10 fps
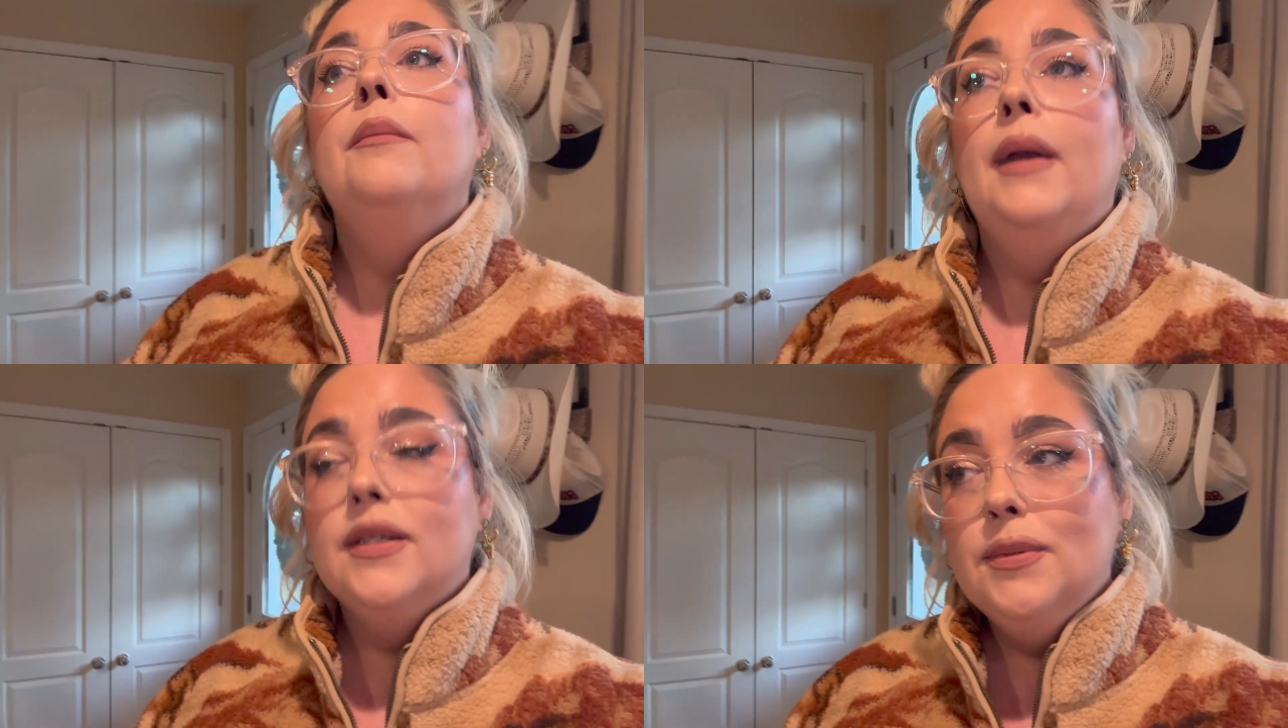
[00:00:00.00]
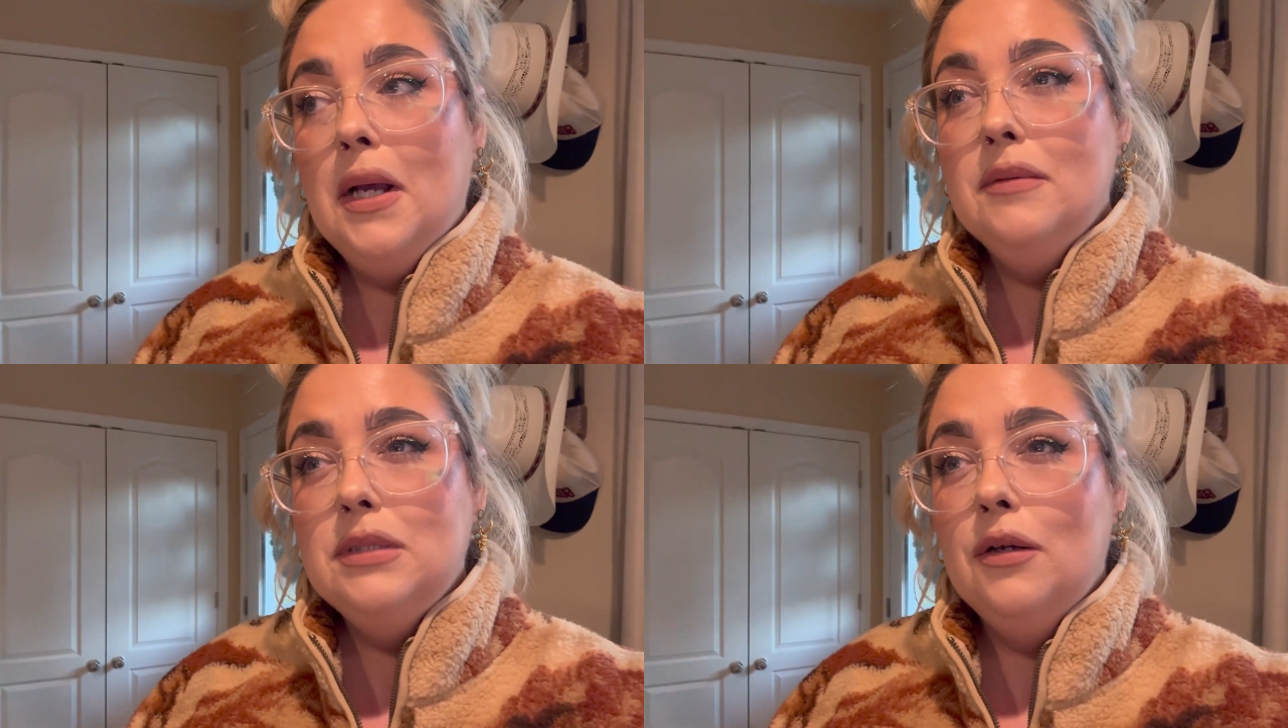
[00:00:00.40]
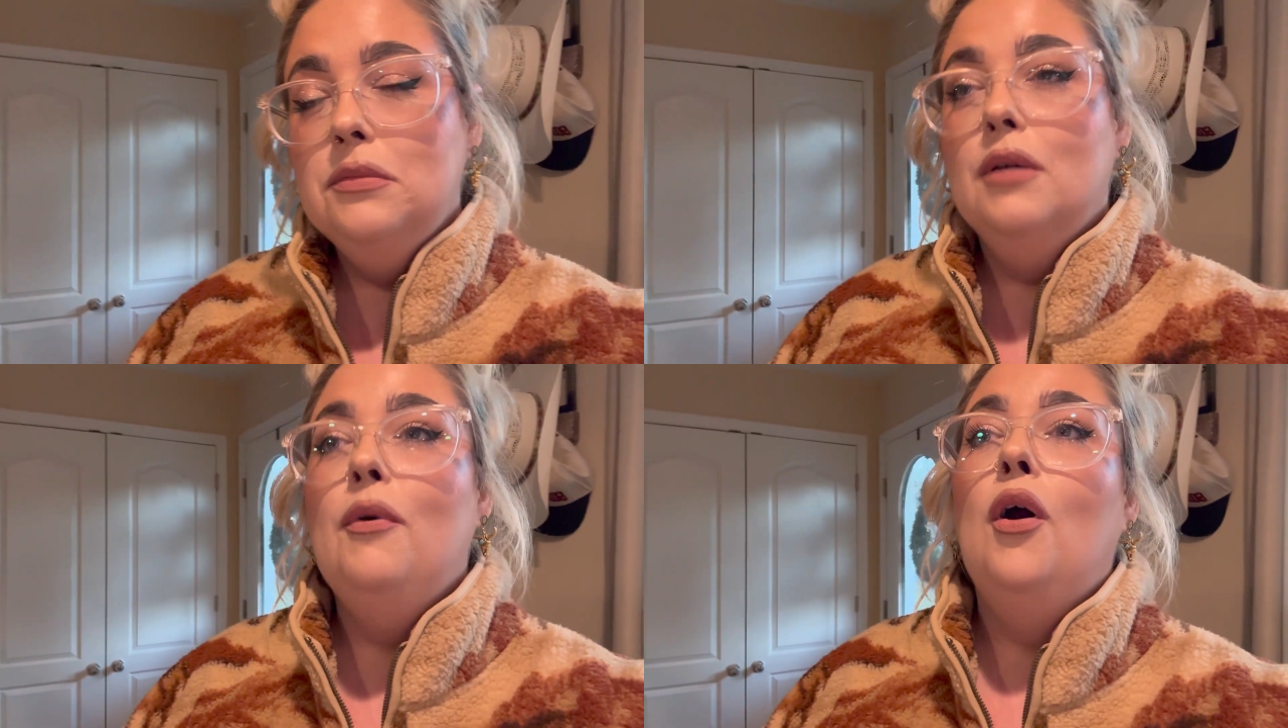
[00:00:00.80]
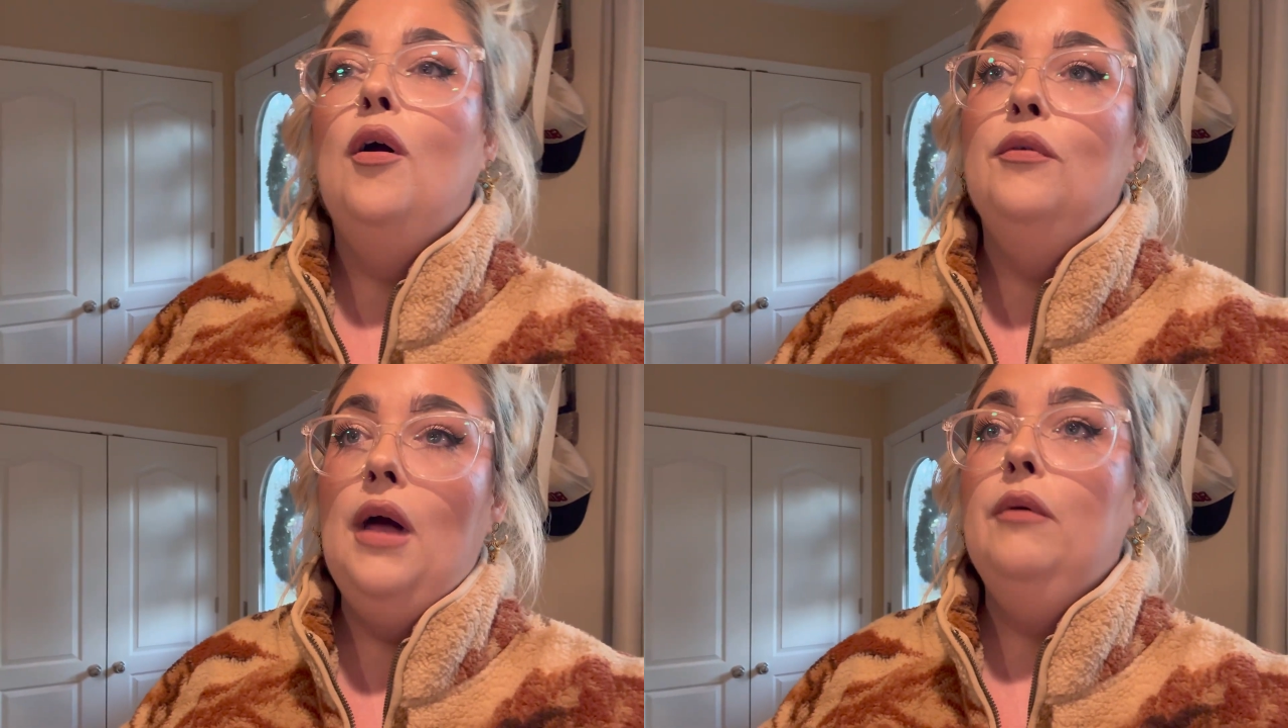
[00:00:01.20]
My husband comes home
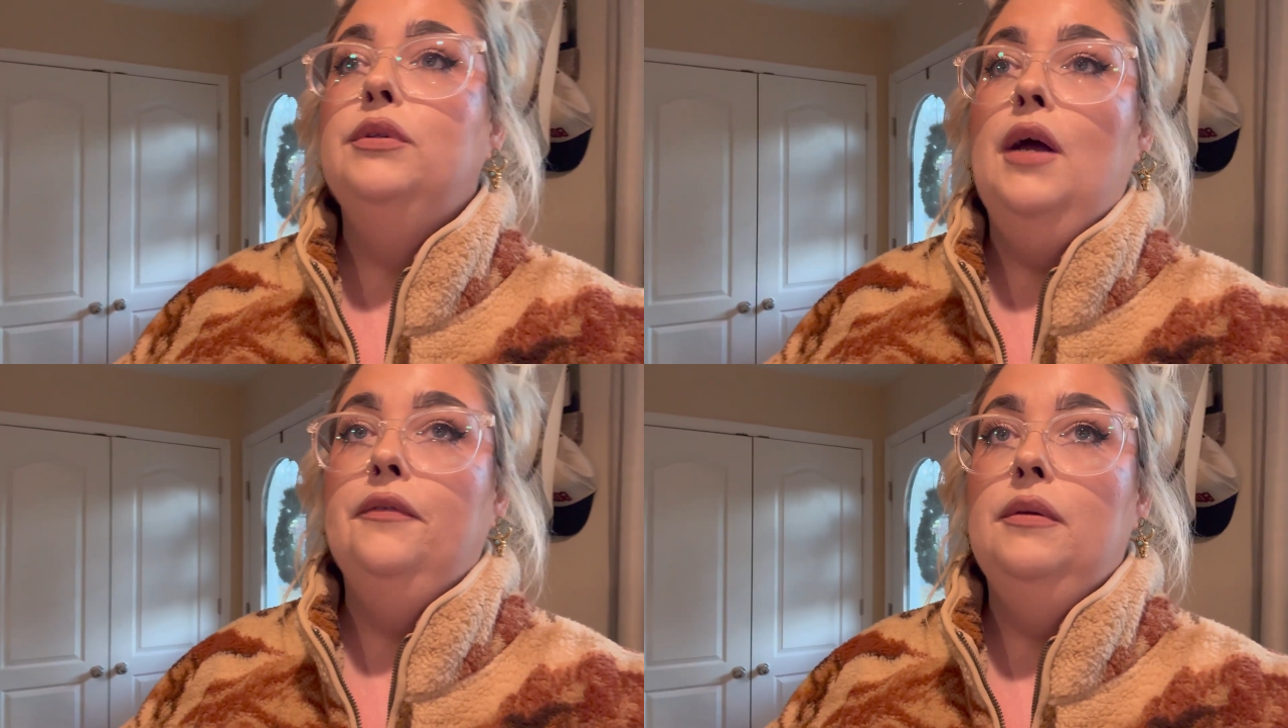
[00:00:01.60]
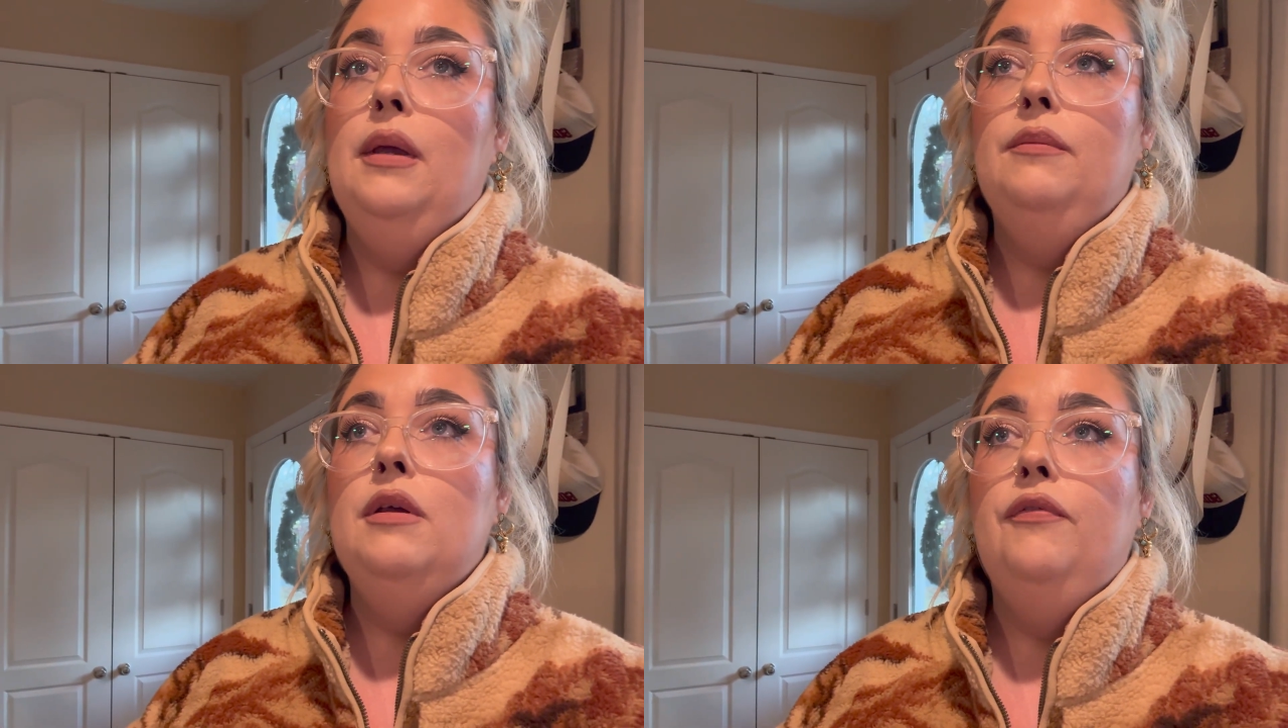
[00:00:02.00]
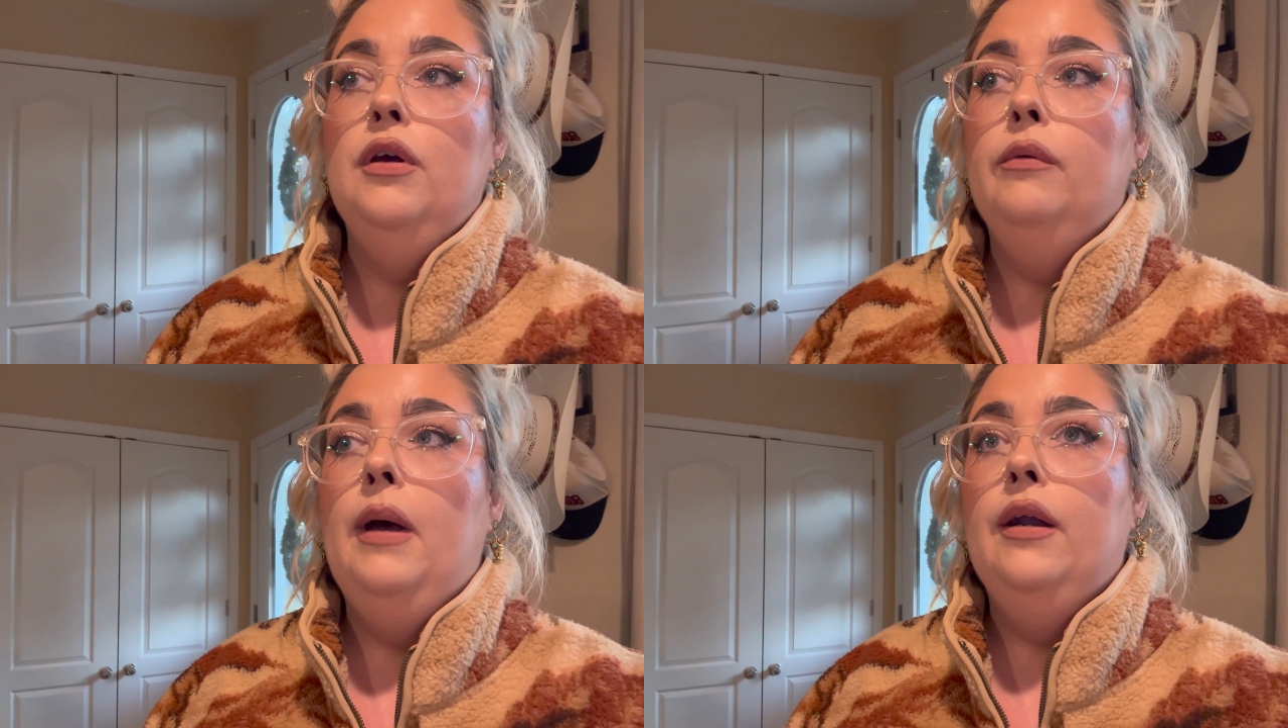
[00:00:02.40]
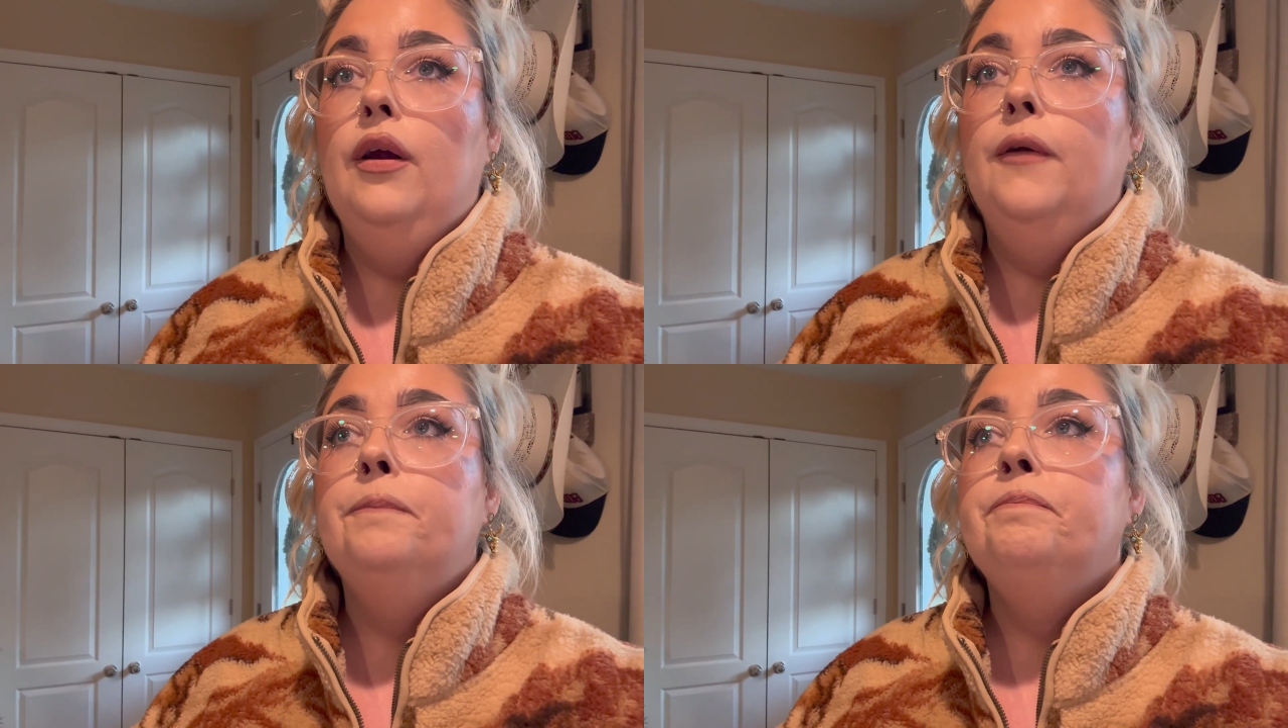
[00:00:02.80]
tomorrow. That will definitely make me feel
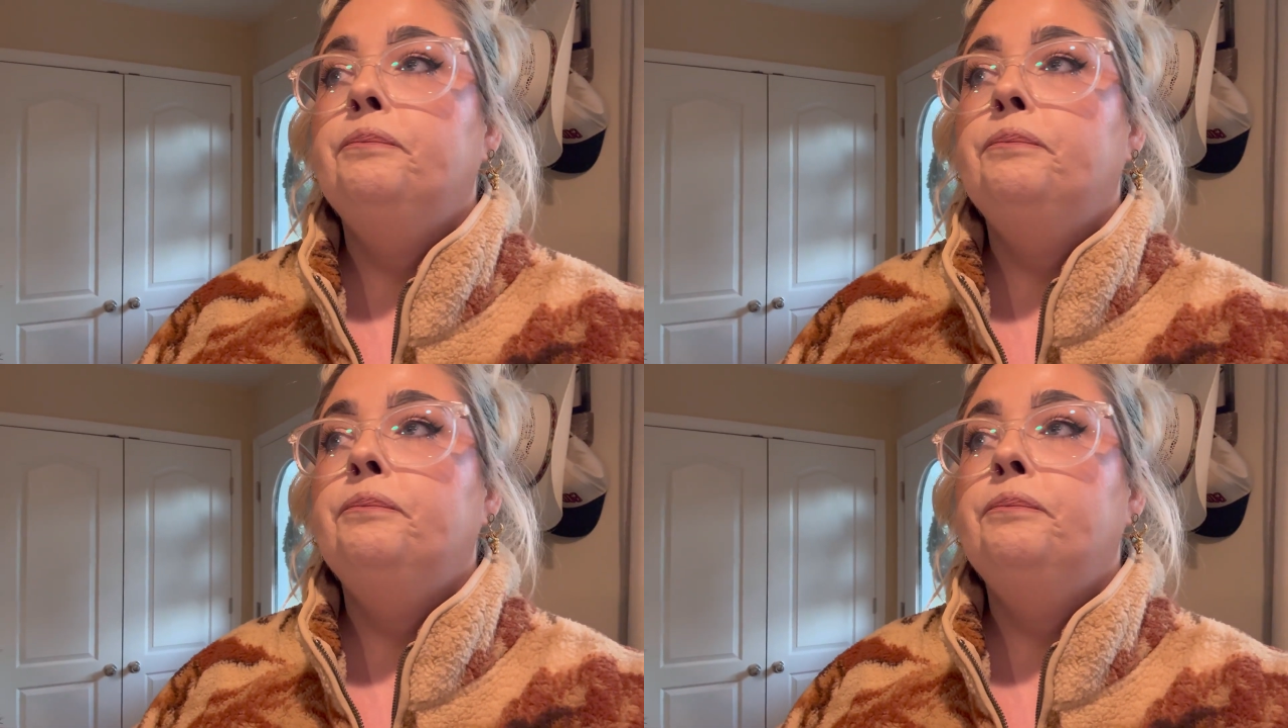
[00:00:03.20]
better.